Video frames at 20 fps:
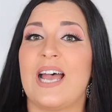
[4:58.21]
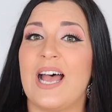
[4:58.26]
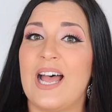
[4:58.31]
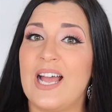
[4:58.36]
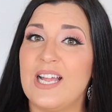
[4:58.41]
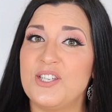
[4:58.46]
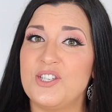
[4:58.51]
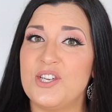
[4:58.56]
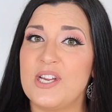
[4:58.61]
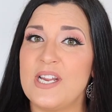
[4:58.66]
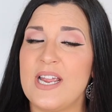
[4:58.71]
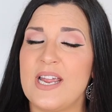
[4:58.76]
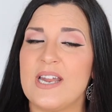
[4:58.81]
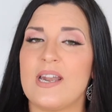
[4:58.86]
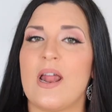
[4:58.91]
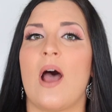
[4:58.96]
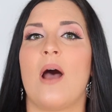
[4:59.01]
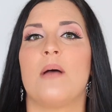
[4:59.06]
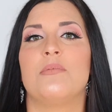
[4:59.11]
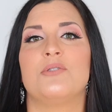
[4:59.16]
touching
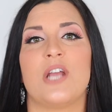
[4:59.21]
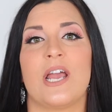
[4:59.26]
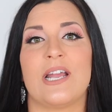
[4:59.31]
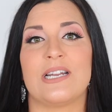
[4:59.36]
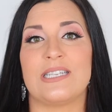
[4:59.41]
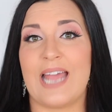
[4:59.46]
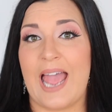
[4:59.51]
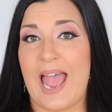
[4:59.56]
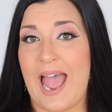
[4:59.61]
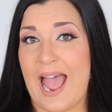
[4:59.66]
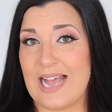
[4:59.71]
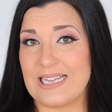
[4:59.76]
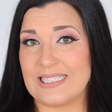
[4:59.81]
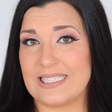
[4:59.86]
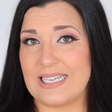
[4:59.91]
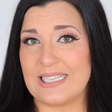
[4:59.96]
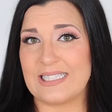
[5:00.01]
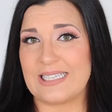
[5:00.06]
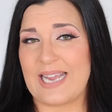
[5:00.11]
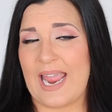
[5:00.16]
an object
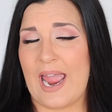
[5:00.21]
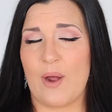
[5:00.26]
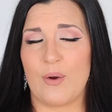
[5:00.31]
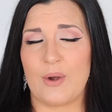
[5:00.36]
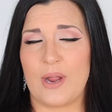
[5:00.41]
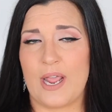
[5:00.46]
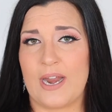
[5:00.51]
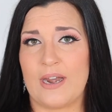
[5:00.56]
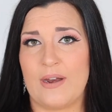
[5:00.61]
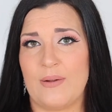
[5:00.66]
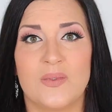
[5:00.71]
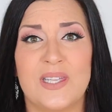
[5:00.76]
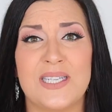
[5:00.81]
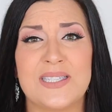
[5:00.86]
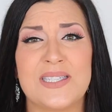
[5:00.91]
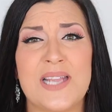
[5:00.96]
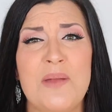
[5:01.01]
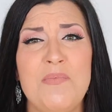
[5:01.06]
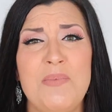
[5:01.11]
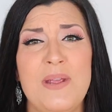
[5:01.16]
as it's counted.
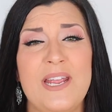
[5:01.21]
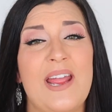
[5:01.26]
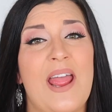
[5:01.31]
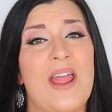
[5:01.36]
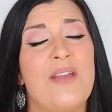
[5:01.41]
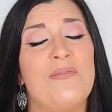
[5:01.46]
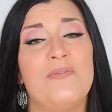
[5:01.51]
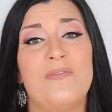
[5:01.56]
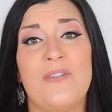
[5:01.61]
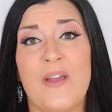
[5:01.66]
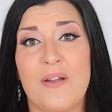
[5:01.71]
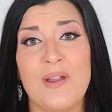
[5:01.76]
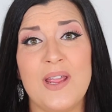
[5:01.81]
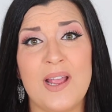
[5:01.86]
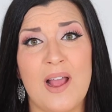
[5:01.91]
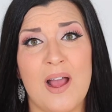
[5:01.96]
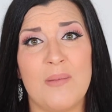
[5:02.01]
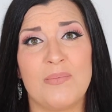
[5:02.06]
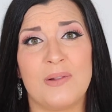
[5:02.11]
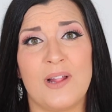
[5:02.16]
This can be a very
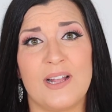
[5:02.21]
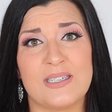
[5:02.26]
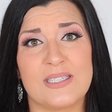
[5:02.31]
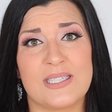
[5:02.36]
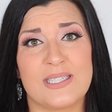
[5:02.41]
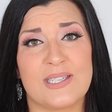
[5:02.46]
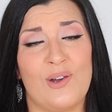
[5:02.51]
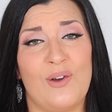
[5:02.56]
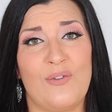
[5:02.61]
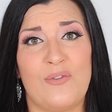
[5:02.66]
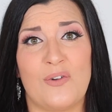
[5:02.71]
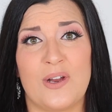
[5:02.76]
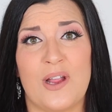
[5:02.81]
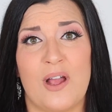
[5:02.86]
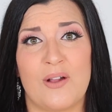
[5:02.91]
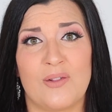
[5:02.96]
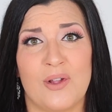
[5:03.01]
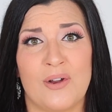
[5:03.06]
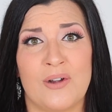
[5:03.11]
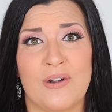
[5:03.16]
complex skill for
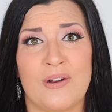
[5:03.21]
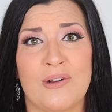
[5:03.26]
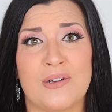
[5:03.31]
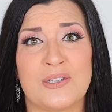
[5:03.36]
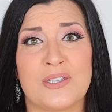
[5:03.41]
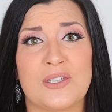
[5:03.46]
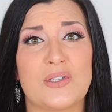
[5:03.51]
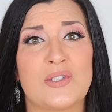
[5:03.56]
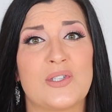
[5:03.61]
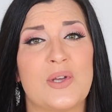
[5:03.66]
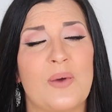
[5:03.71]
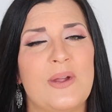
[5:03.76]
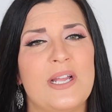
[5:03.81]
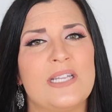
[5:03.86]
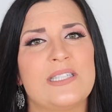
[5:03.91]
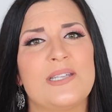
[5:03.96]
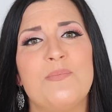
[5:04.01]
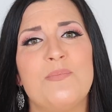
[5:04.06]
young learners, so it's